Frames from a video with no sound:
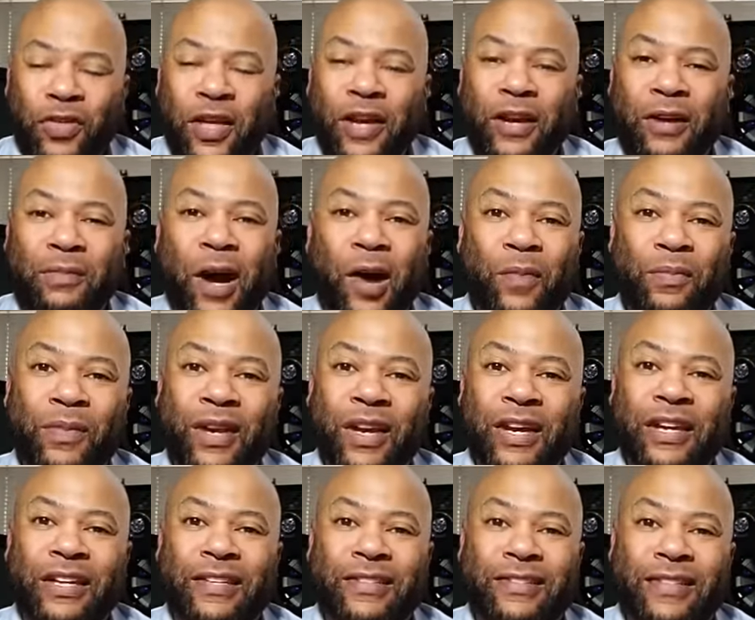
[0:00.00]
thing about
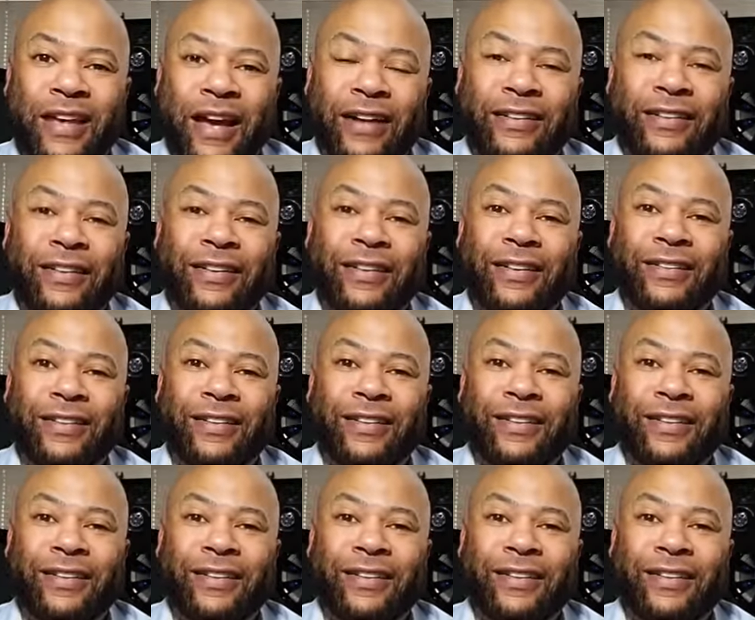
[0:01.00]
me is that uh,